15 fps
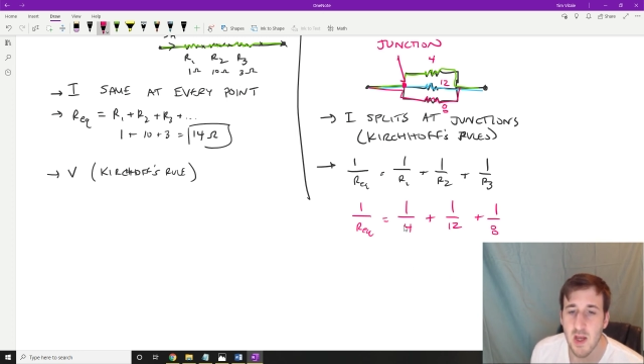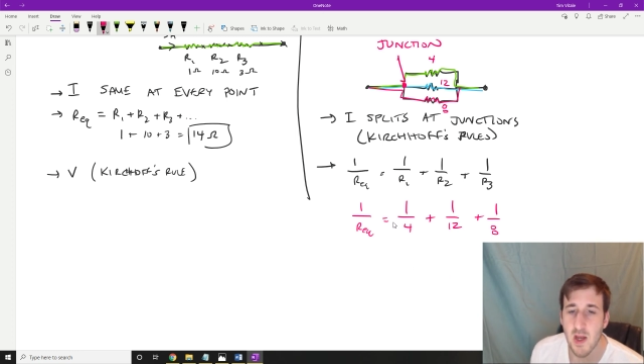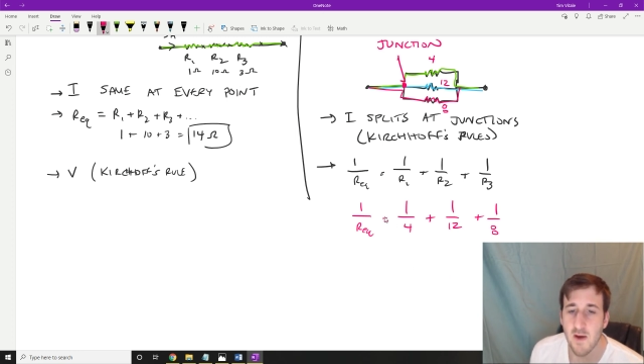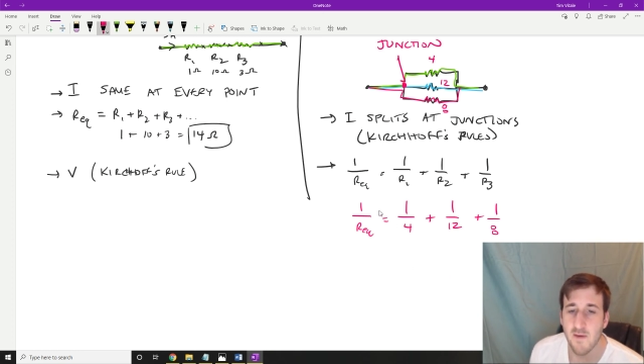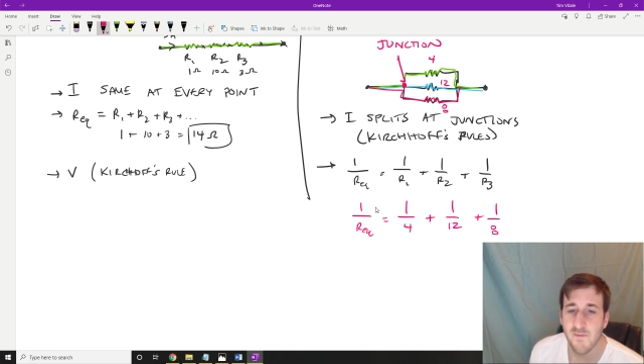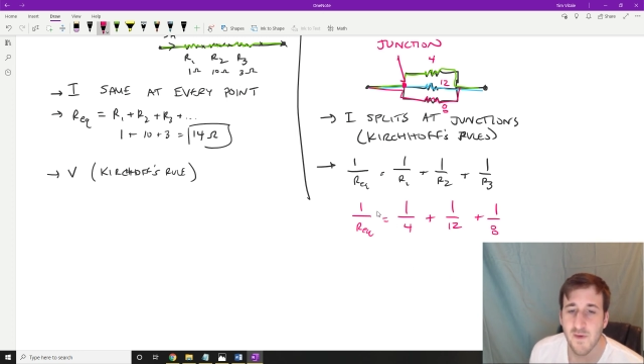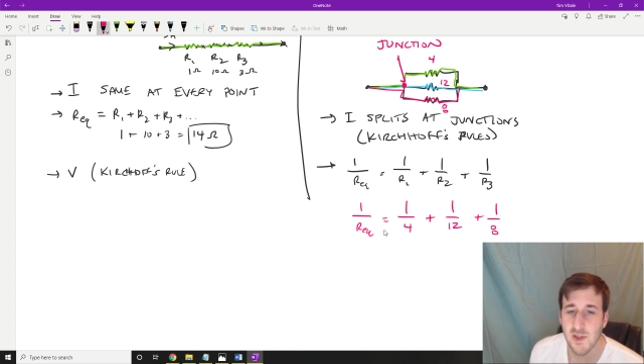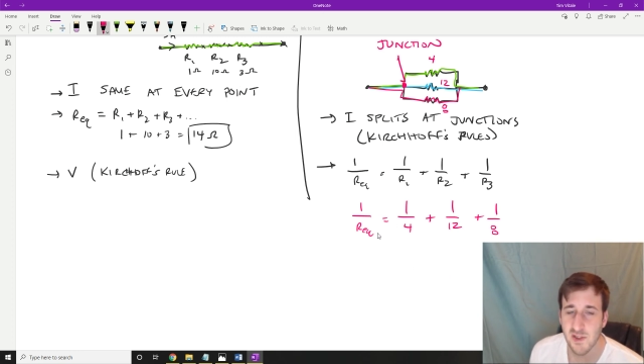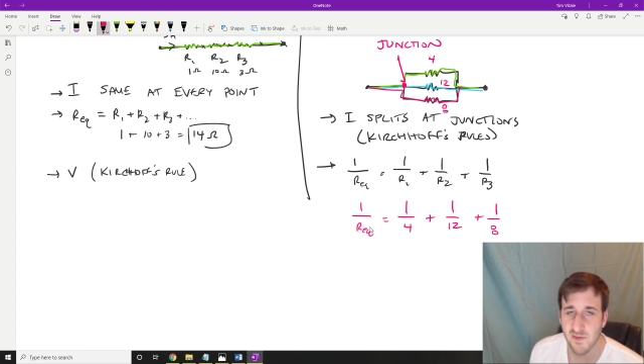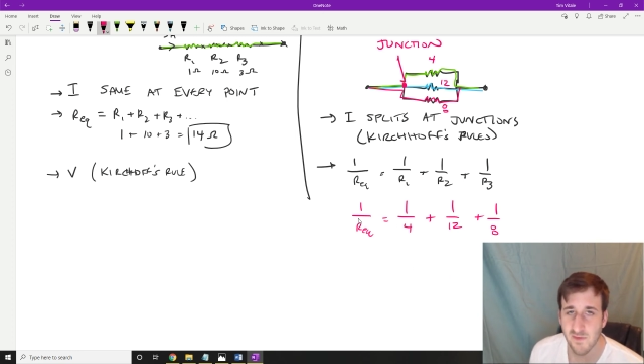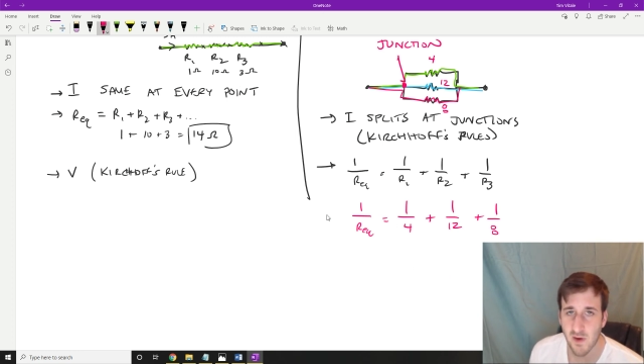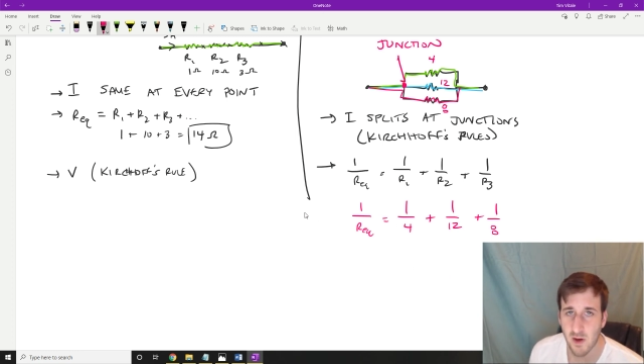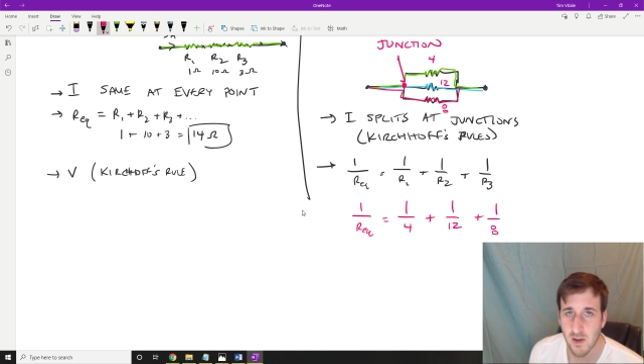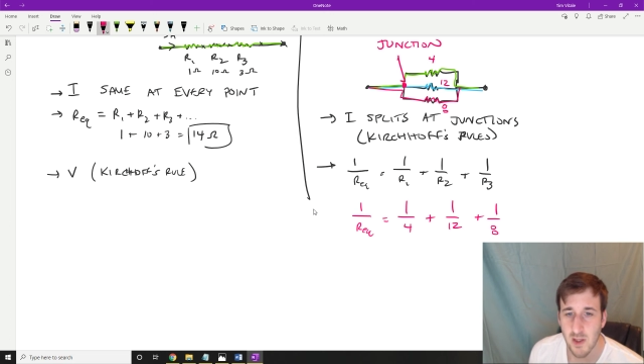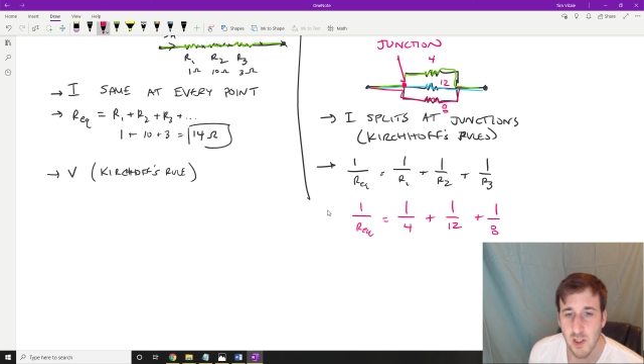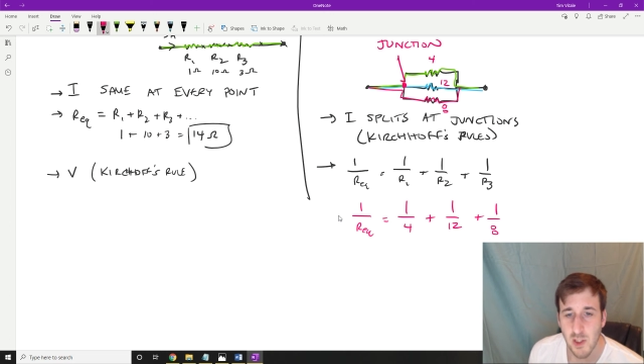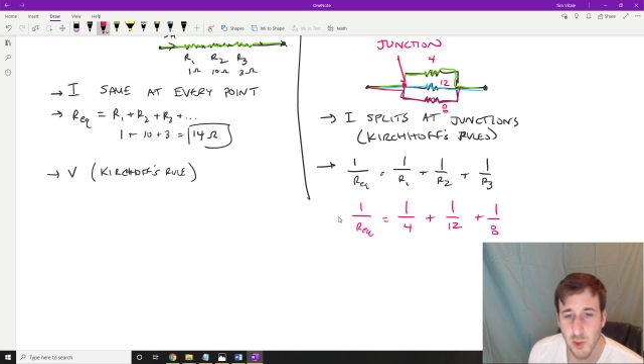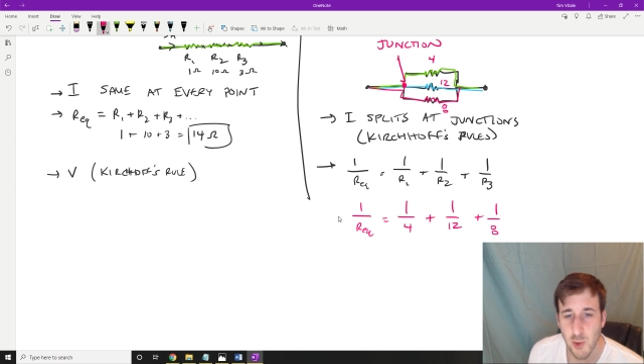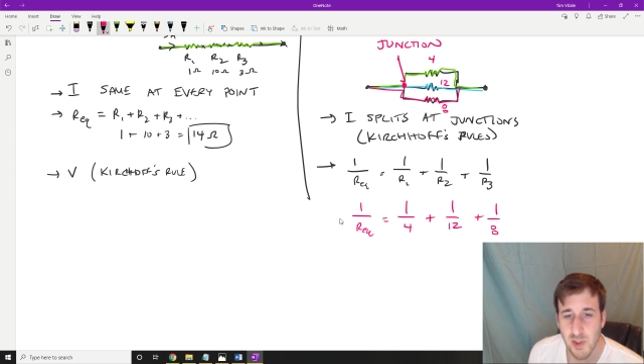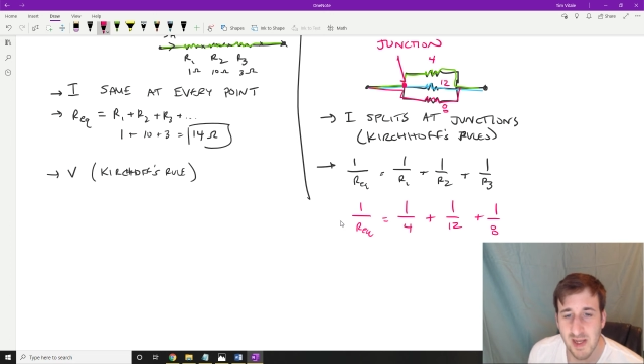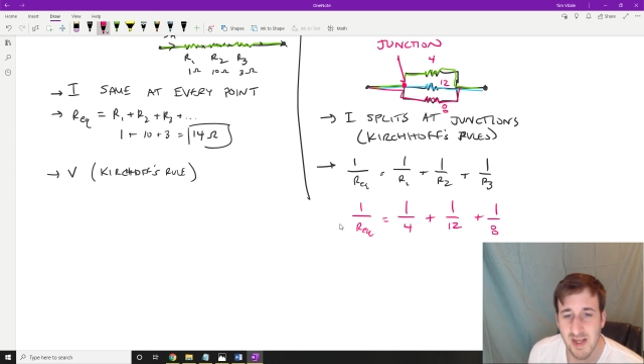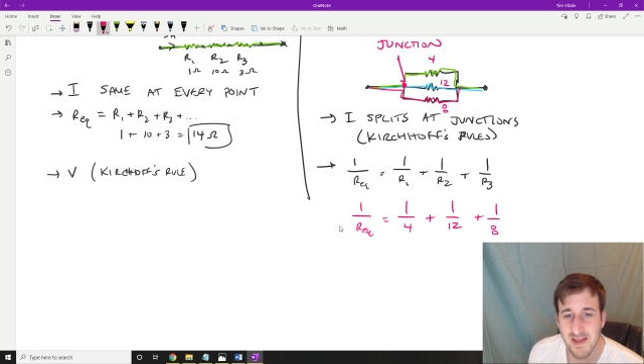First of all,
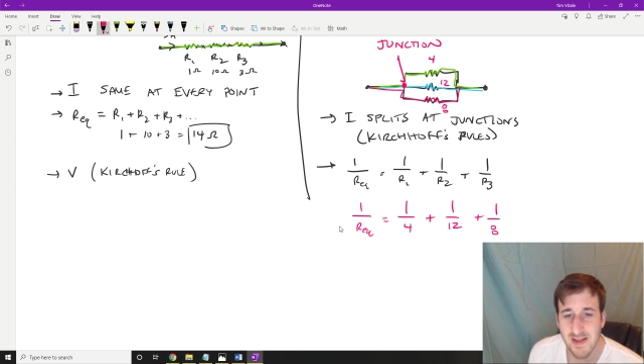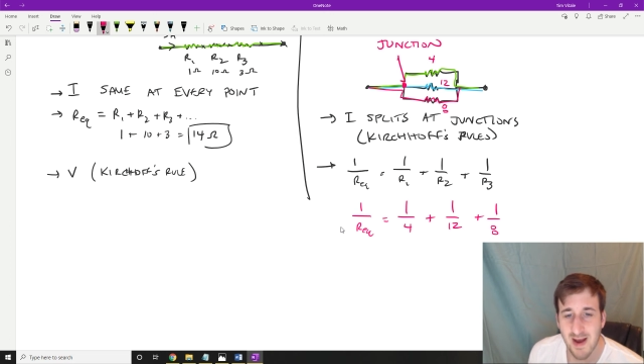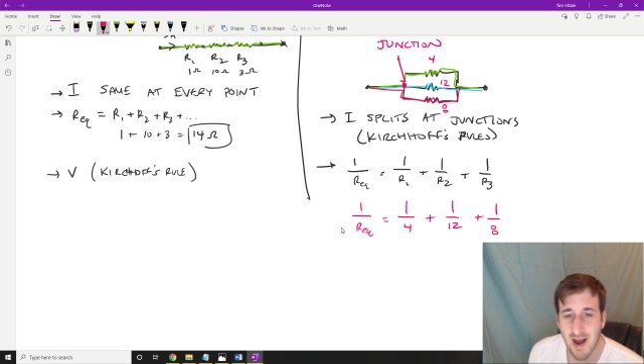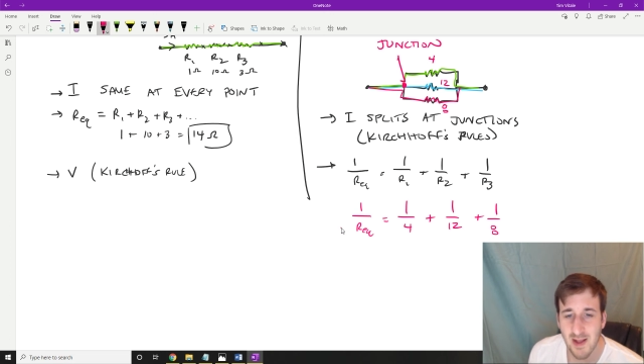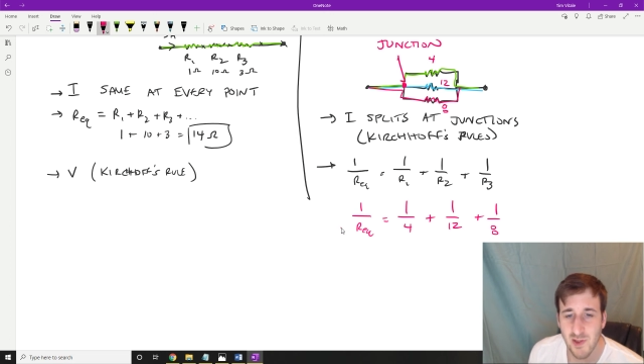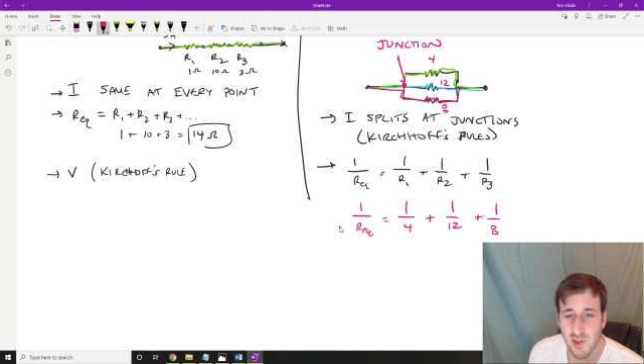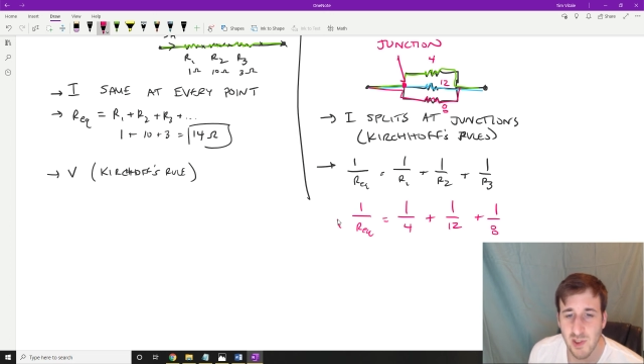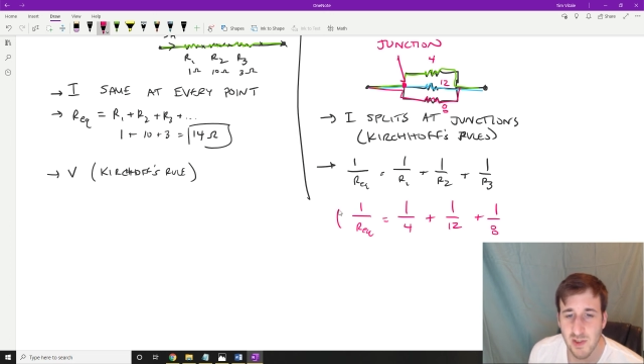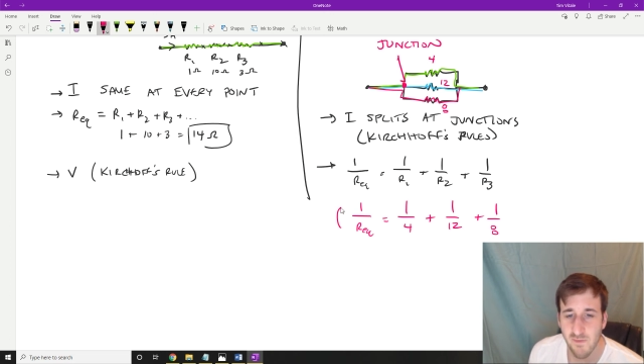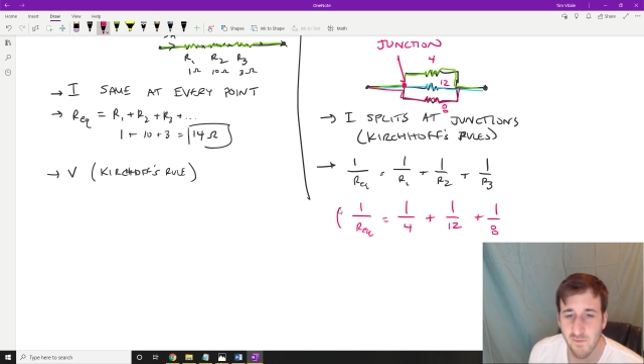you cannot just